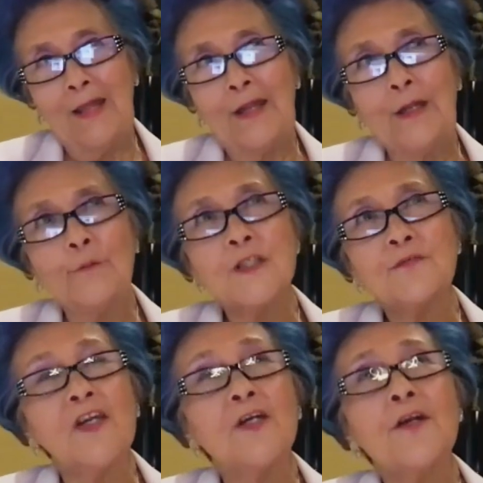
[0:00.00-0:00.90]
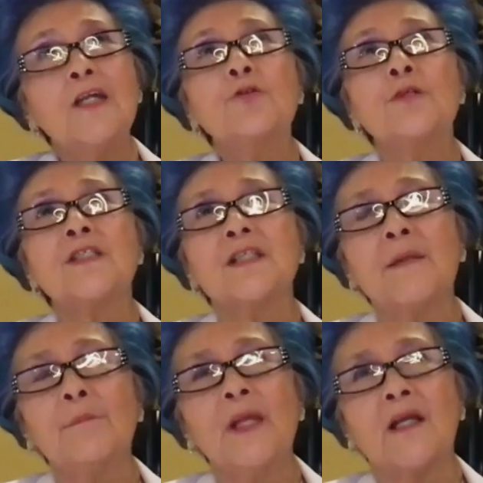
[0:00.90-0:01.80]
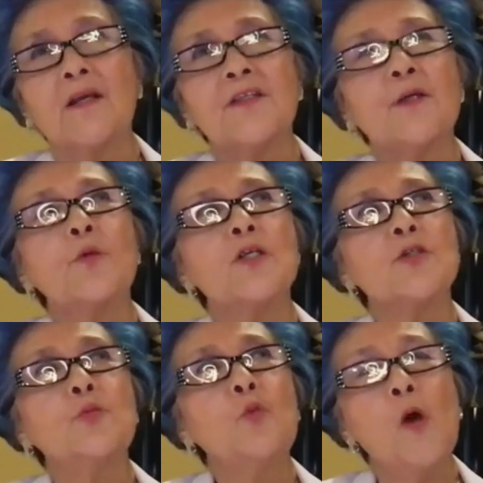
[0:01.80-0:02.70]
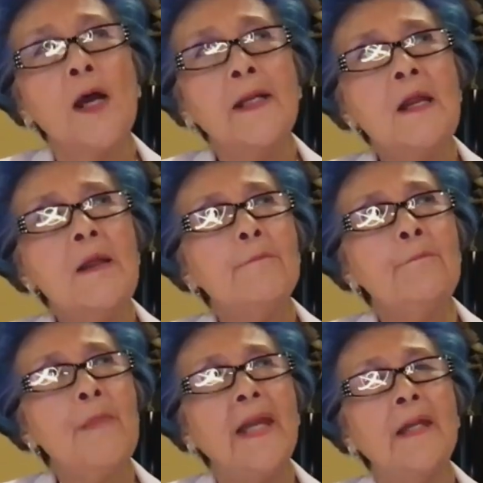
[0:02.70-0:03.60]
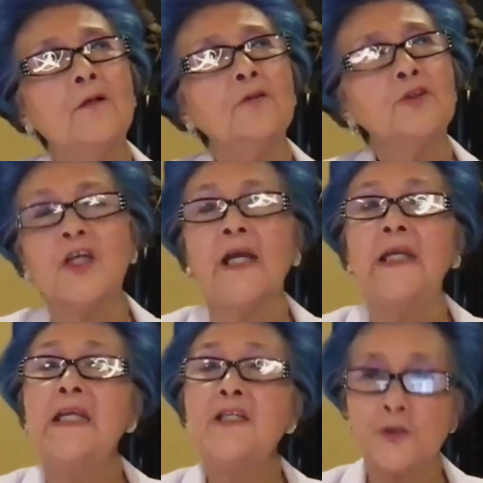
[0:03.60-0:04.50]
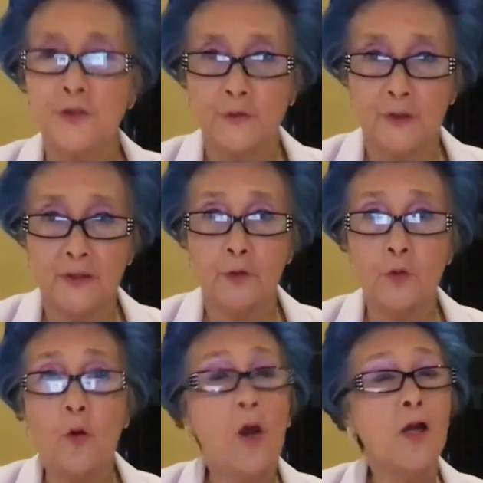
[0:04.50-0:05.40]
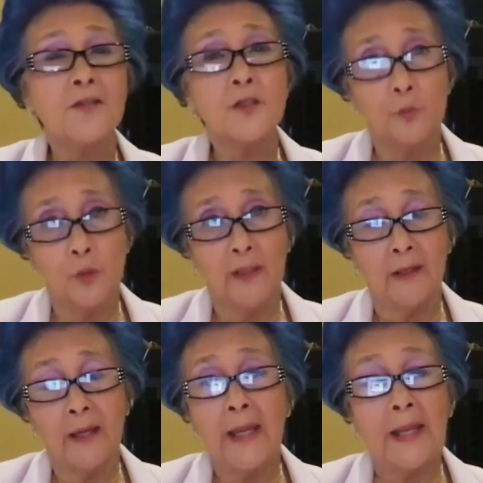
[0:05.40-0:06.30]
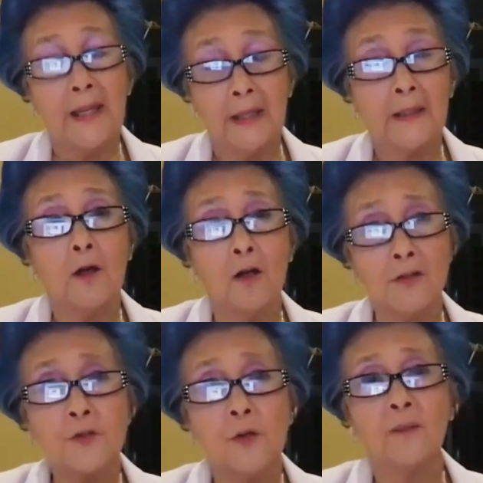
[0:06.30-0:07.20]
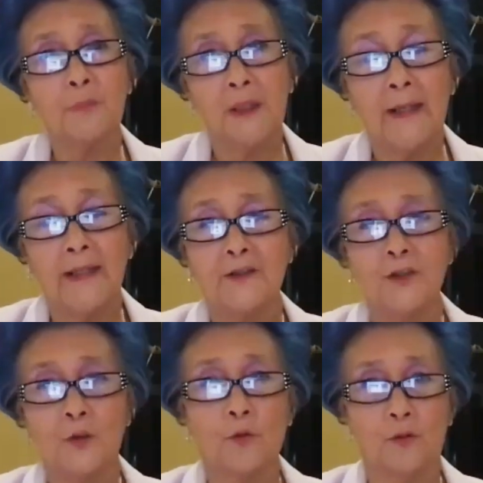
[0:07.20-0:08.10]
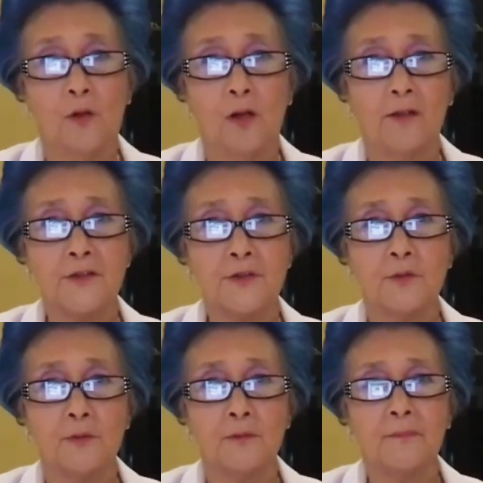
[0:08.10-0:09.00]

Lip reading: it was very interesting because there was one male Chinese student who had also applied to go to law school,